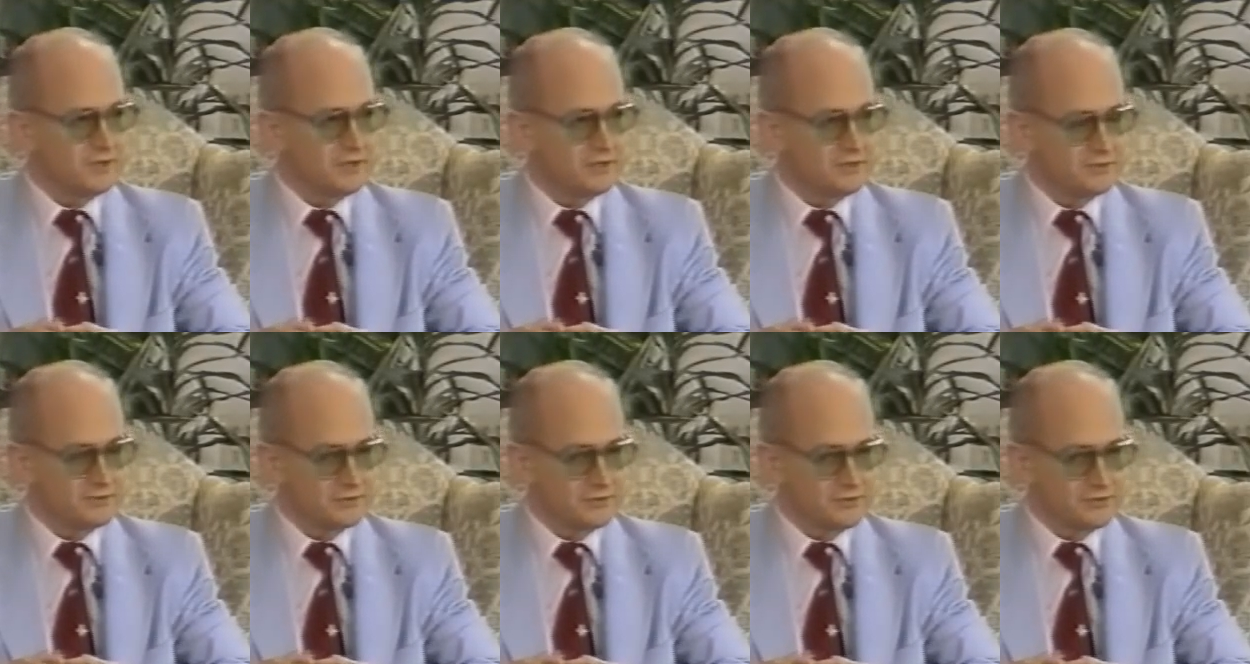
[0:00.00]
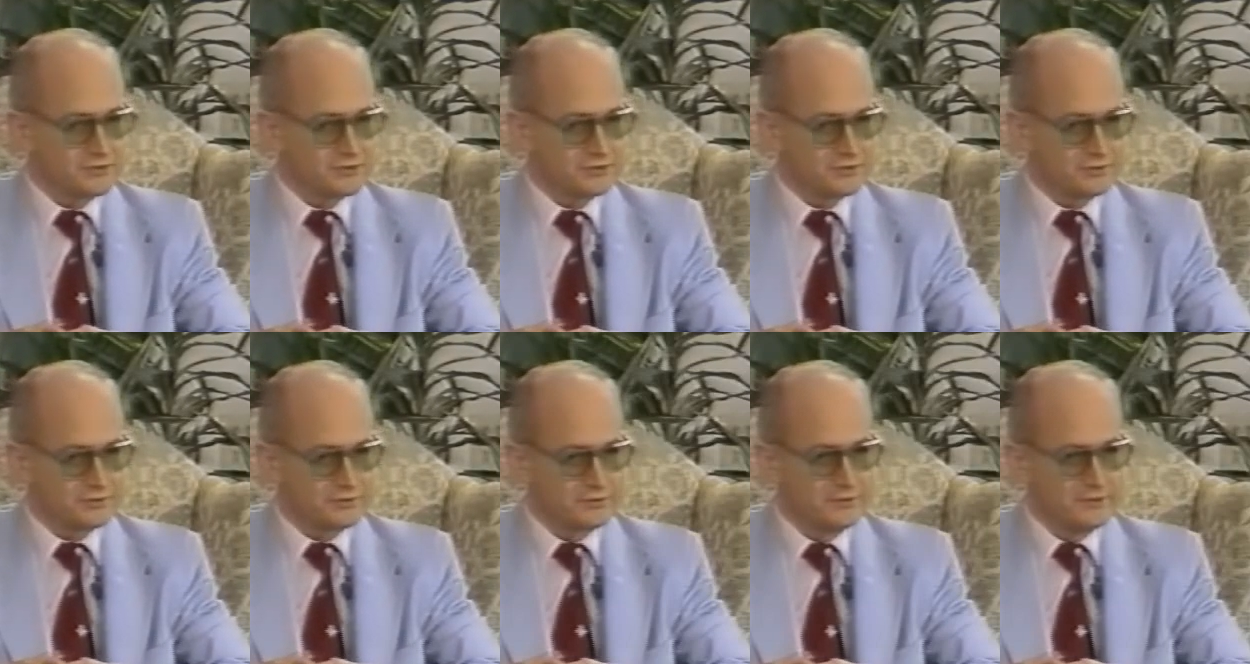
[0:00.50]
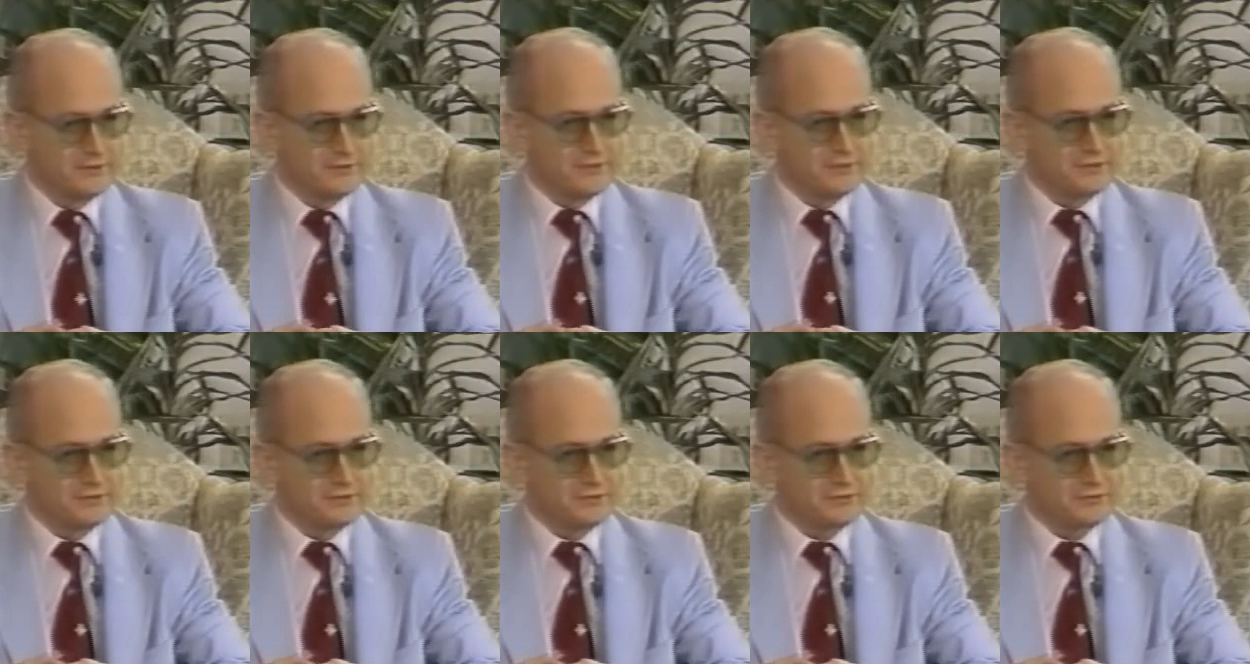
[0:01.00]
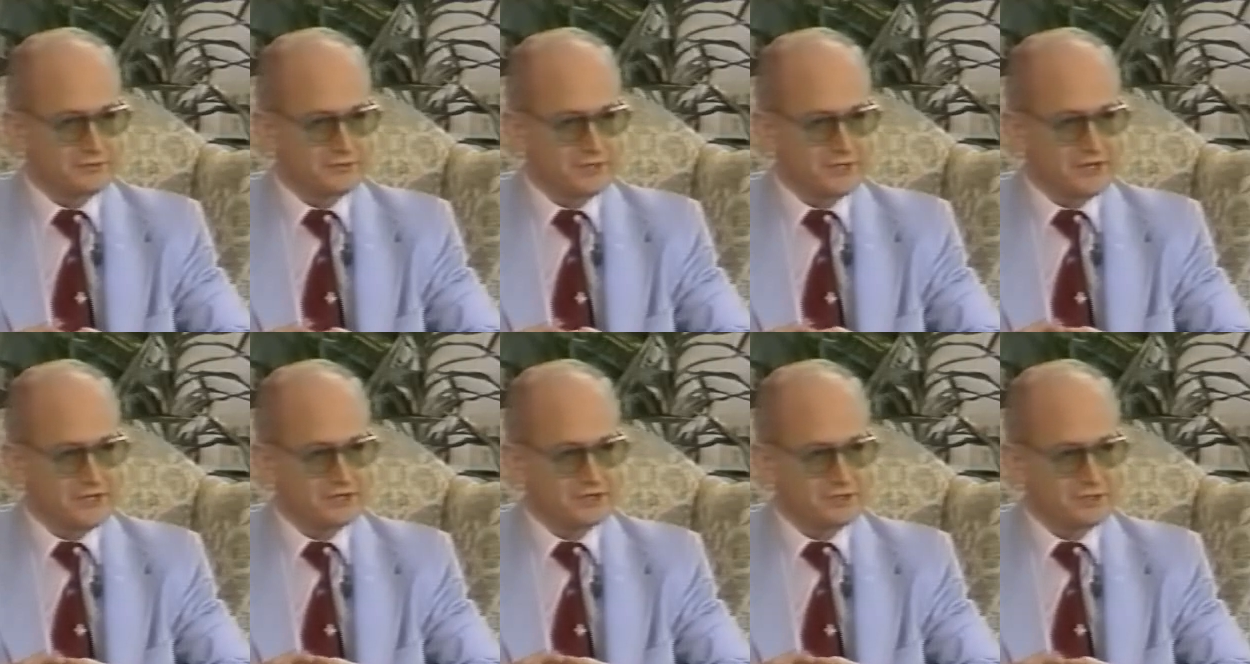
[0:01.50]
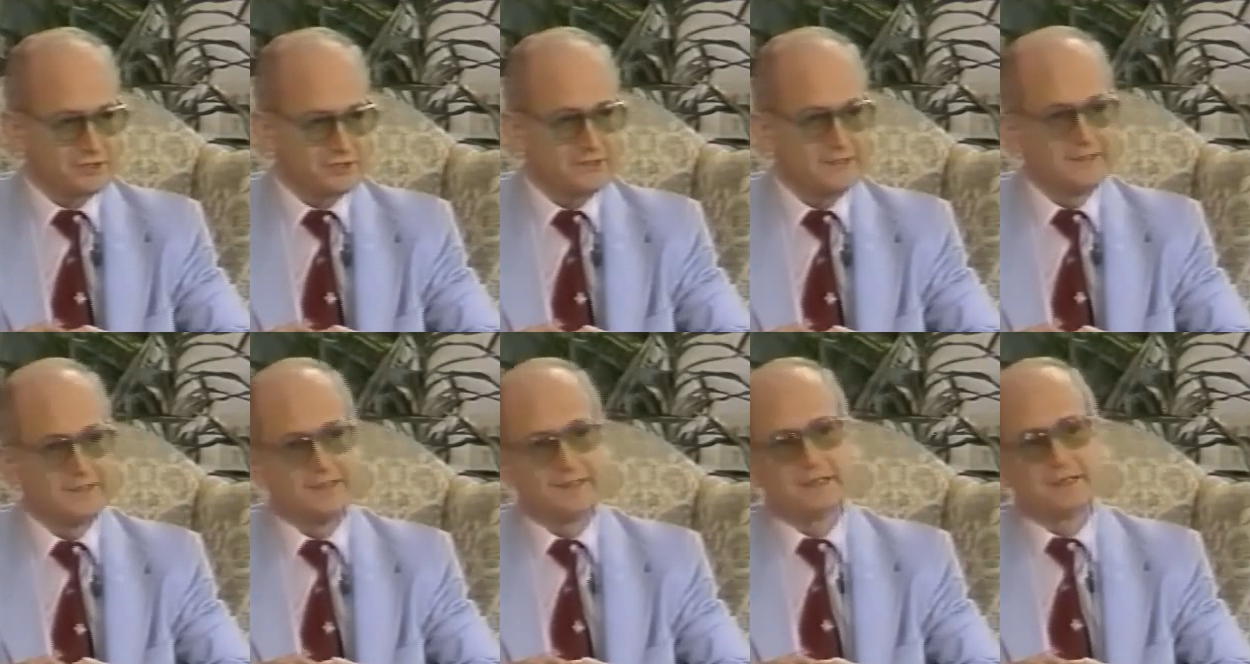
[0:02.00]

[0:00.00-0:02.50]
ideological indoctrination